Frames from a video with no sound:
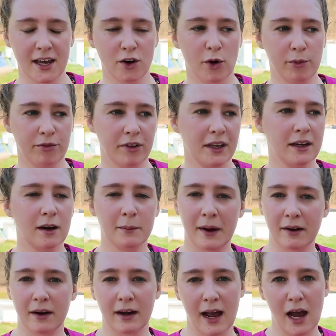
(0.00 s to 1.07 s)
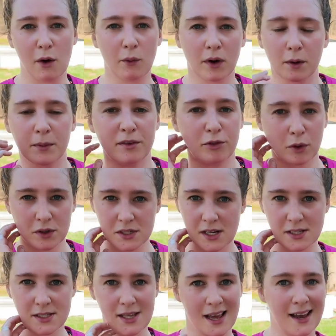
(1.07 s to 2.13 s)
and hopefully in about an hour before
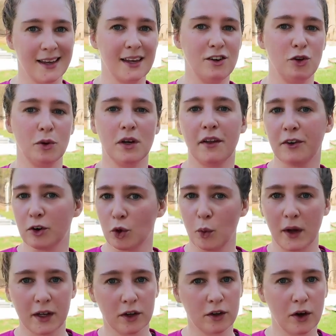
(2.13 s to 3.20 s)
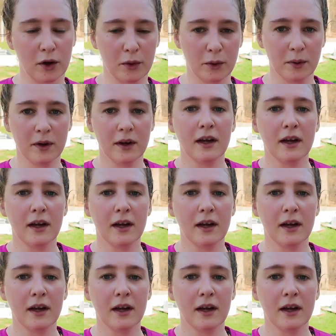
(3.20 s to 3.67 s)
sunset I can do another quick coat.